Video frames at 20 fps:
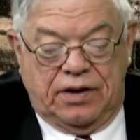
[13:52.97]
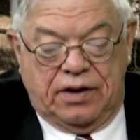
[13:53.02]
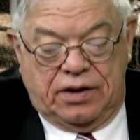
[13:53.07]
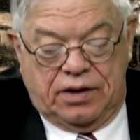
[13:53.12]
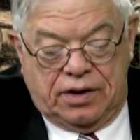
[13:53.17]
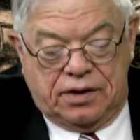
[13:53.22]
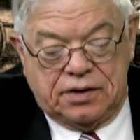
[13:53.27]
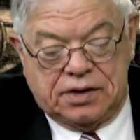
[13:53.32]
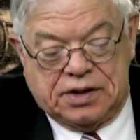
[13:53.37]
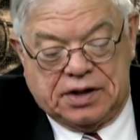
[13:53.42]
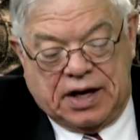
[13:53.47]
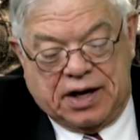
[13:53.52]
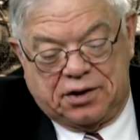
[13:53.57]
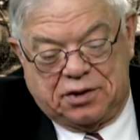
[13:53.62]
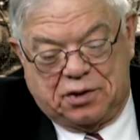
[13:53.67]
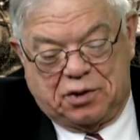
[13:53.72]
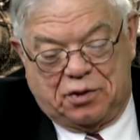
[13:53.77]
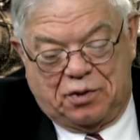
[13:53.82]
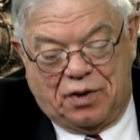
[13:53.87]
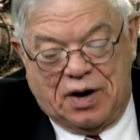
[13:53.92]
in those days
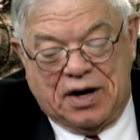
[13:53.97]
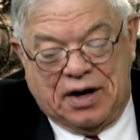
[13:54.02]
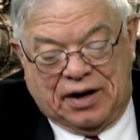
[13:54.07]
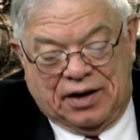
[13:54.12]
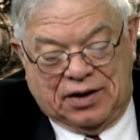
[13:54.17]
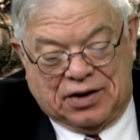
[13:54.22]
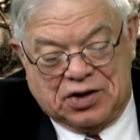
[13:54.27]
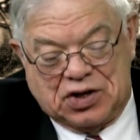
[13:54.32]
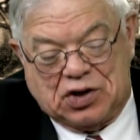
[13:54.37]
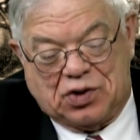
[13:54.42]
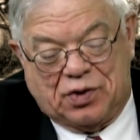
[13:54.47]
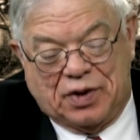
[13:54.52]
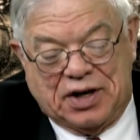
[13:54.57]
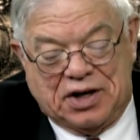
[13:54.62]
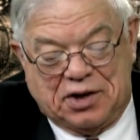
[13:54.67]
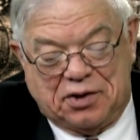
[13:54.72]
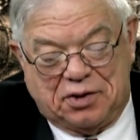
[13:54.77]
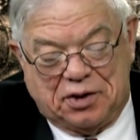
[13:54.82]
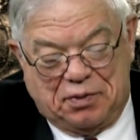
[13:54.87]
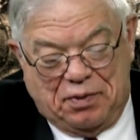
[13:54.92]
was running in the
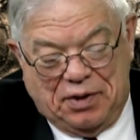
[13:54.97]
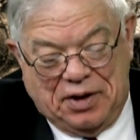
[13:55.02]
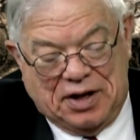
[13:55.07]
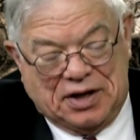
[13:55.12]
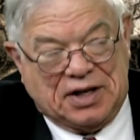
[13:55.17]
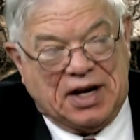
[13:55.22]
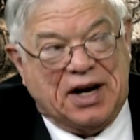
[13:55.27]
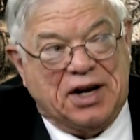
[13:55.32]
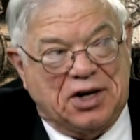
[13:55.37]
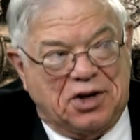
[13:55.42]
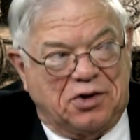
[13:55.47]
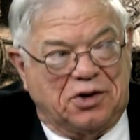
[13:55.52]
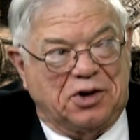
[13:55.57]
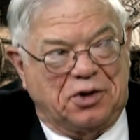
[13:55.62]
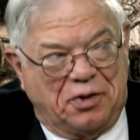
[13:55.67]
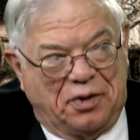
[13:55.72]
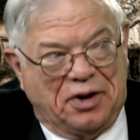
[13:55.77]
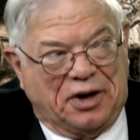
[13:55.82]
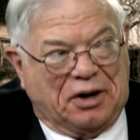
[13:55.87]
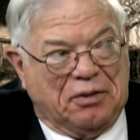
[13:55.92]
streets. It was pretty dangerous.
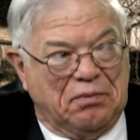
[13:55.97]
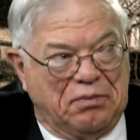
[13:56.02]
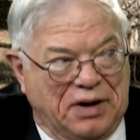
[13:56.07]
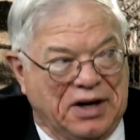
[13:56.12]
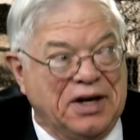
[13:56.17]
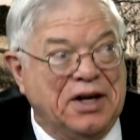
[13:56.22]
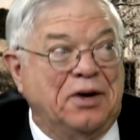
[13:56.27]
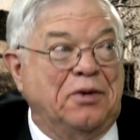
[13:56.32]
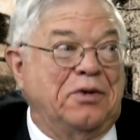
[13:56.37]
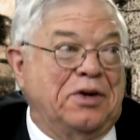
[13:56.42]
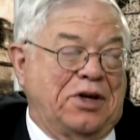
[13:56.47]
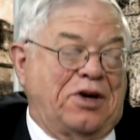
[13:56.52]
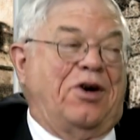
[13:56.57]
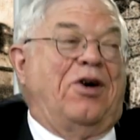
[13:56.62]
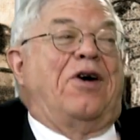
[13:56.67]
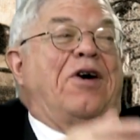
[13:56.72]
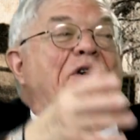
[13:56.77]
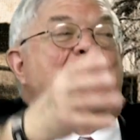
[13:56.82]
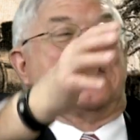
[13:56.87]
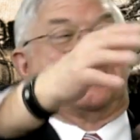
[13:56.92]
We were competing right, with
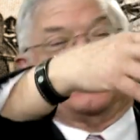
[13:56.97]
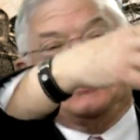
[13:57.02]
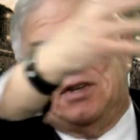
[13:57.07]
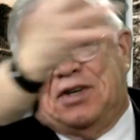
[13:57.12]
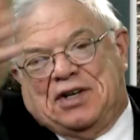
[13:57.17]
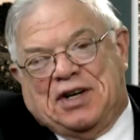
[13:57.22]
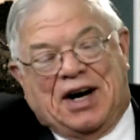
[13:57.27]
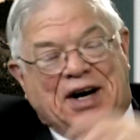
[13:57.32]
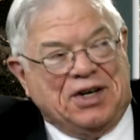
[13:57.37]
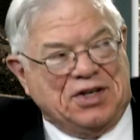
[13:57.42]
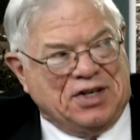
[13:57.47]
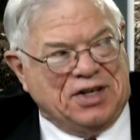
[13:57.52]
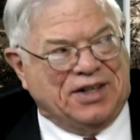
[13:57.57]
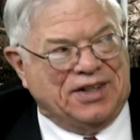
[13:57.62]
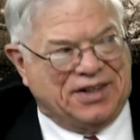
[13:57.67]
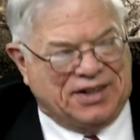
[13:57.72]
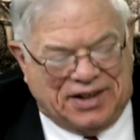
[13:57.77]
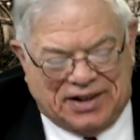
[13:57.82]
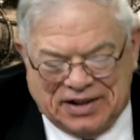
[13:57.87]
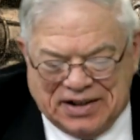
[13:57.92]
cars right, and dodging
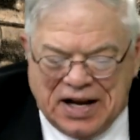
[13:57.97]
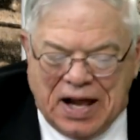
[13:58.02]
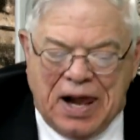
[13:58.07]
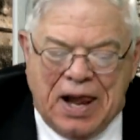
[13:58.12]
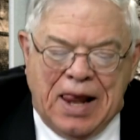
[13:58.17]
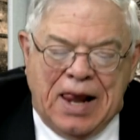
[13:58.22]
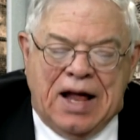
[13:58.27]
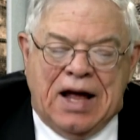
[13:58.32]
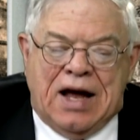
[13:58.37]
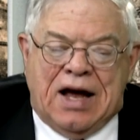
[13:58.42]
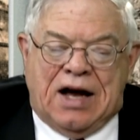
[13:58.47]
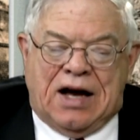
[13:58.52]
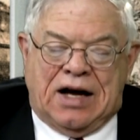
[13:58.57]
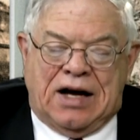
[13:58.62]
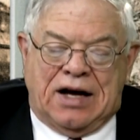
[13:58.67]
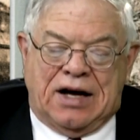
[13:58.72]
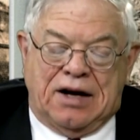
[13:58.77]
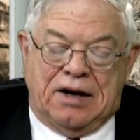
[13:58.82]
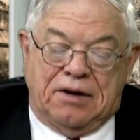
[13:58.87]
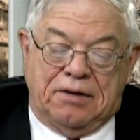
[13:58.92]
sure. things.
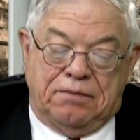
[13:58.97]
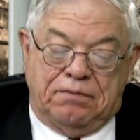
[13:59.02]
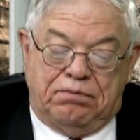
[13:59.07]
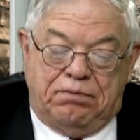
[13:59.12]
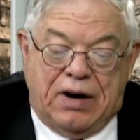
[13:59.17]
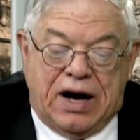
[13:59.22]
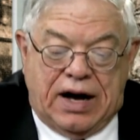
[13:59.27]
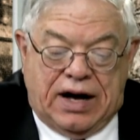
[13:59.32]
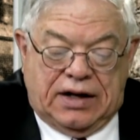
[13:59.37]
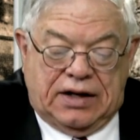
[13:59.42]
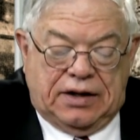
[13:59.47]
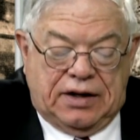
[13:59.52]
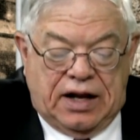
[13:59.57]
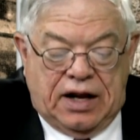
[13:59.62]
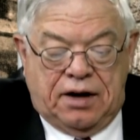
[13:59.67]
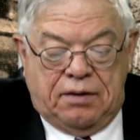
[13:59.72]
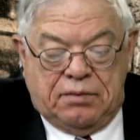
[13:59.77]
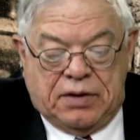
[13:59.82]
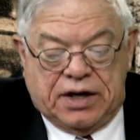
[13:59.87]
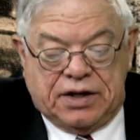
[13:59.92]
Uh, but
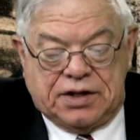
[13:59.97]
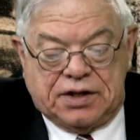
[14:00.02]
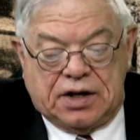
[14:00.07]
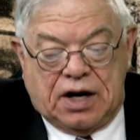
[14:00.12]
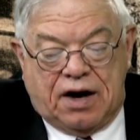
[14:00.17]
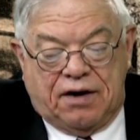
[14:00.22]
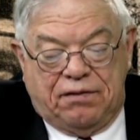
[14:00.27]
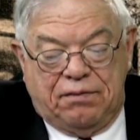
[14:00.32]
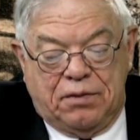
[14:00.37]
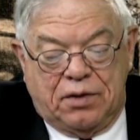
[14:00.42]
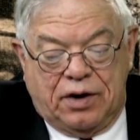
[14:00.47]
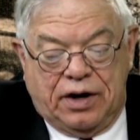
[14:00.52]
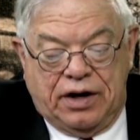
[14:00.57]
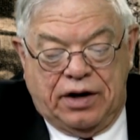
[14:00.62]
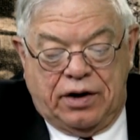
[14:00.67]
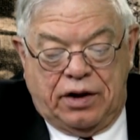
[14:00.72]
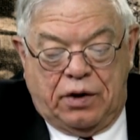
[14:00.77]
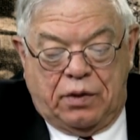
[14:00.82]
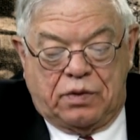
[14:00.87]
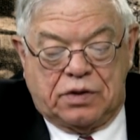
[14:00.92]
in my sophomore
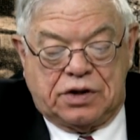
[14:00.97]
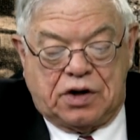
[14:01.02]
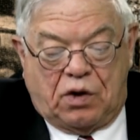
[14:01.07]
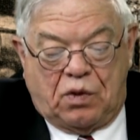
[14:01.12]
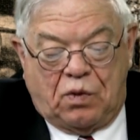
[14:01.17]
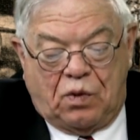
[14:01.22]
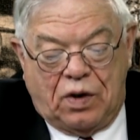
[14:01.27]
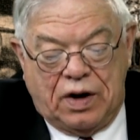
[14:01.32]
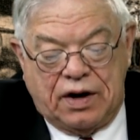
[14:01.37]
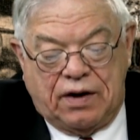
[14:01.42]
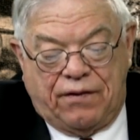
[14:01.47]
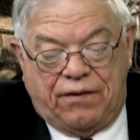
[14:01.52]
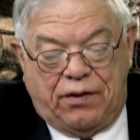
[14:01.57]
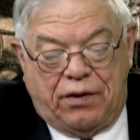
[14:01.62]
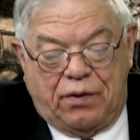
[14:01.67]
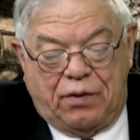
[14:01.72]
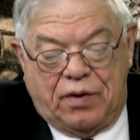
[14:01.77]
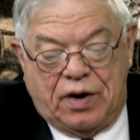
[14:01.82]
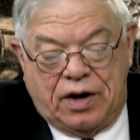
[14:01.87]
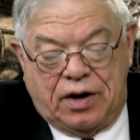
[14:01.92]
year, there was a wonderful
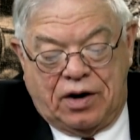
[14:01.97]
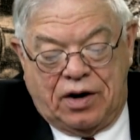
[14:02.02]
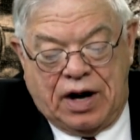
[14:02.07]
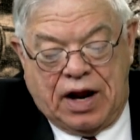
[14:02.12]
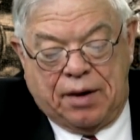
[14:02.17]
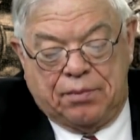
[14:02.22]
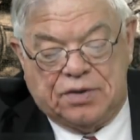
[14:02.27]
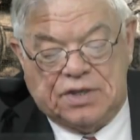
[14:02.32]
runner named